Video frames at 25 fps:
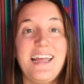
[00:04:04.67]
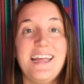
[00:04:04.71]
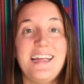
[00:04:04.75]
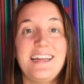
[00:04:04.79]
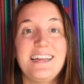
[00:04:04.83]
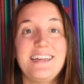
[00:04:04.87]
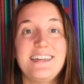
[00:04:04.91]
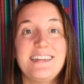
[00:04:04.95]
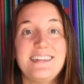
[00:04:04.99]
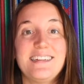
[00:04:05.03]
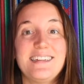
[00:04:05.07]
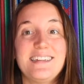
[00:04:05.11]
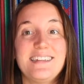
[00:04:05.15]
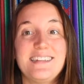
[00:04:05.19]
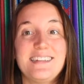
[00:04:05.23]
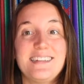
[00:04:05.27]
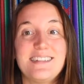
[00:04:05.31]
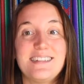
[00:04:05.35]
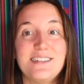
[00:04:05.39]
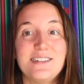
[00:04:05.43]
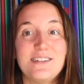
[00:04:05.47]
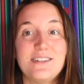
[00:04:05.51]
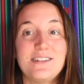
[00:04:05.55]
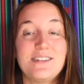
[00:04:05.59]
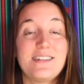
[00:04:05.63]
and
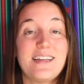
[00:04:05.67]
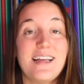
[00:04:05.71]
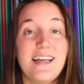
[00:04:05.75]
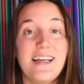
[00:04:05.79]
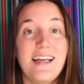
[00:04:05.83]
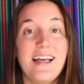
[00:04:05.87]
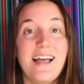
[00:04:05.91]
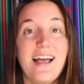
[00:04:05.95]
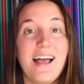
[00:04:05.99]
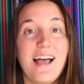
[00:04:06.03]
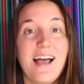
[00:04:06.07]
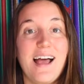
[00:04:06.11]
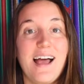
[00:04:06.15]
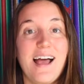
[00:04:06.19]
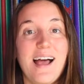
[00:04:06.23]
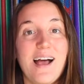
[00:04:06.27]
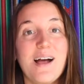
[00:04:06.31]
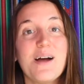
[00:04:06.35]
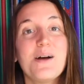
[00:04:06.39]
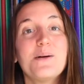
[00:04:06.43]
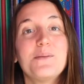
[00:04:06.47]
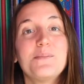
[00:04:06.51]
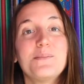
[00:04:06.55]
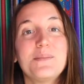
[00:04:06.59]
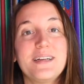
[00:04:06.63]
to say,
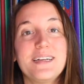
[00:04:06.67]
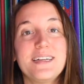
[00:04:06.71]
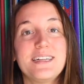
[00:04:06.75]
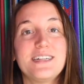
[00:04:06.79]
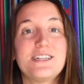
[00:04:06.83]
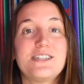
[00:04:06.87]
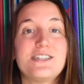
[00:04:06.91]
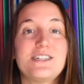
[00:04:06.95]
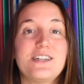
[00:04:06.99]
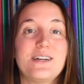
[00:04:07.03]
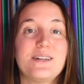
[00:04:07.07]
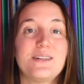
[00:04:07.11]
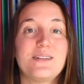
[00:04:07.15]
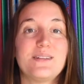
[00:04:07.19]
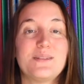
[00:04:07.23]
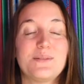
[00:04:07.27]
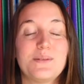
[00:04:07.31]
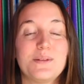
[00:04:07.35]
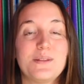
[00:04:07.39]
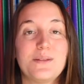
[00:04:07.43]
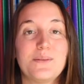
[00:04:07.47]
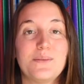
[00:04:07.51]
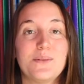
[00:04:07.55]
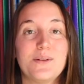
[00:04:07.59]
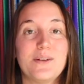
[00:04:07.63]
how am I going to share this
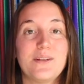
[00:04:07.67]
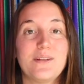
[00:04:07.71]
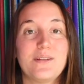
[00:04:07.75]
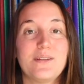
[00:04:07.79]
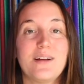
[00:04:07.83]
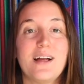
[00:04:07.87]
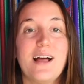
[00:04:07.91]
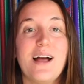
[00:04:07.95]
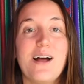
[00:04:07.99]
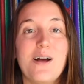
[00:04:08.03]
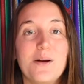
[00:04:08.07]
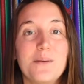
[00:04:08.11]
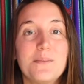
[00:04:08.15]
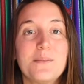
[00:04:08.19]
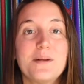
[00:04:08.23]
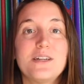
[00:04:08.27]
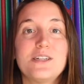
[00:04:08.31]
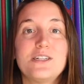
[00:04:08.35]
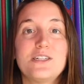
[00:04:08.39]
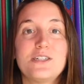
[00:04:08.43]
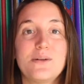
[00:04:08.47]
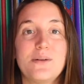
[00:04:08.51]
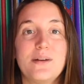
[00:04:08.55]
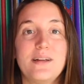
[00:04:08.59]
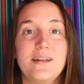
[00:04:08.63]
with the world? Or how am I
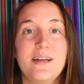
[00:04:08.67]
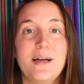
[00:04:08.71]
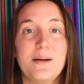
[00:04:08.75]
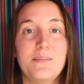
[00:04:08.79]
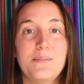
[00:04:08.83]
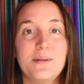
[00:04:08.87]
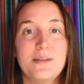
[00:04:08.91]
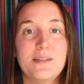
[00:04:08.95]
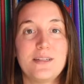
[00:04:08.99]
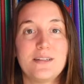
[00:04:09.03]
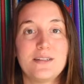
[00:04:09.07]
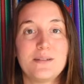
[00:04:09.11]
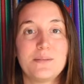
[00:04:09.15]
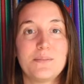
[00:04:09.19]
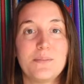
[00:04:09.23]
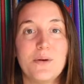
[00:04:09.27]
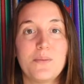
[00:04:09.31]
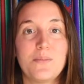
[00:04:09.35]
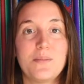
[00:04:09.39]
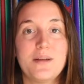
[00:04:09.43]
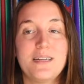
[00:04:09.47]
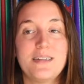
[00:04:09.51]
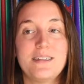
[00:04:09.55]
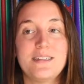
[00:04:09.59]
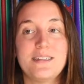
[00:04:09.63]
showing up in this
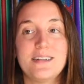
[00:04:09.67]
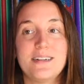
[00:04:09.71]
moment?